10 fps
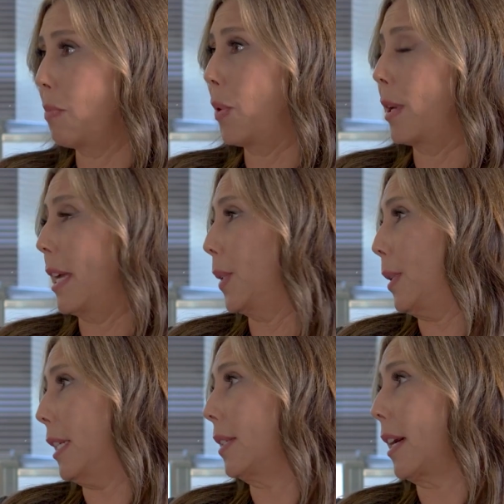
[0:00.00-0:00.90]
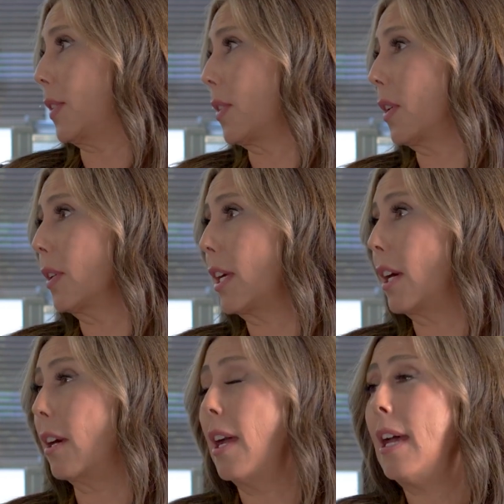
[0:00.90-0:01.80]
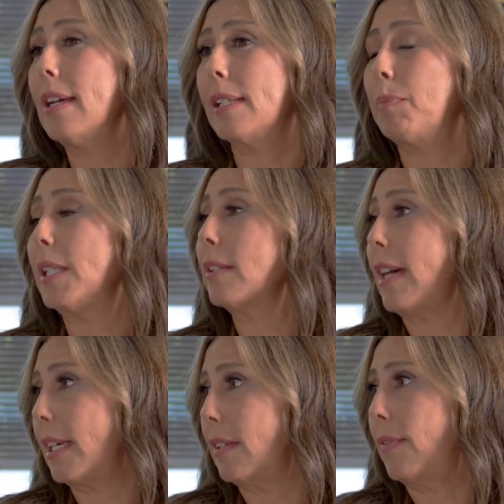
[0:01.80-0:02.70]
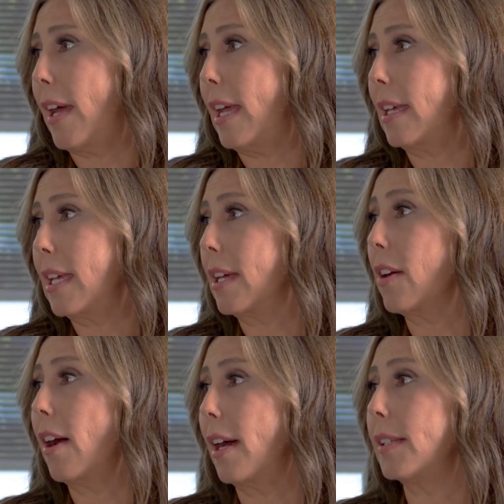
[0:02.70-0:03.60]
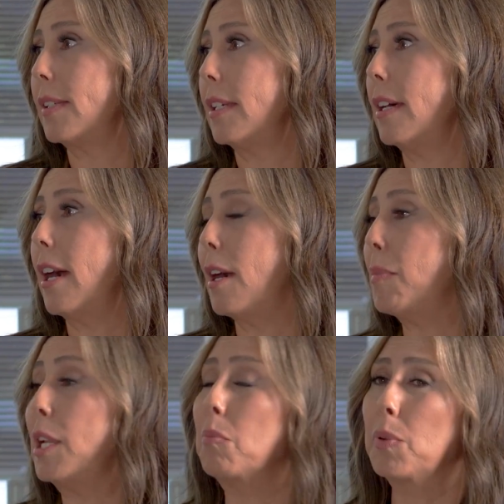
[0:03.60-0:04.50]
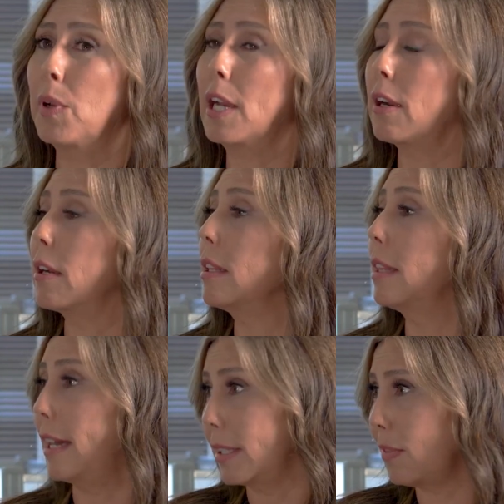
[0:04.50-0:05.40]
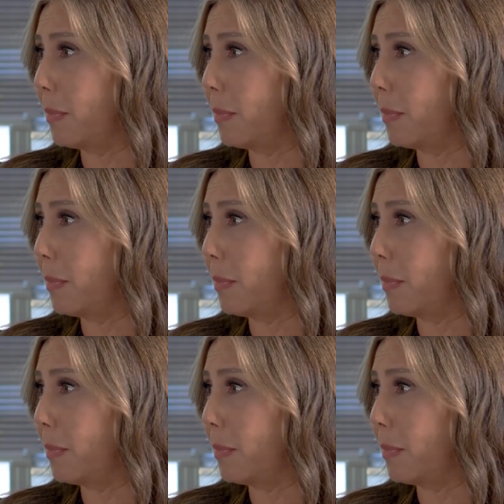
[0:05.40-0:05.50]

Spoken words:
important, as we discussed earlier, because misclassifying can cost an employer lots of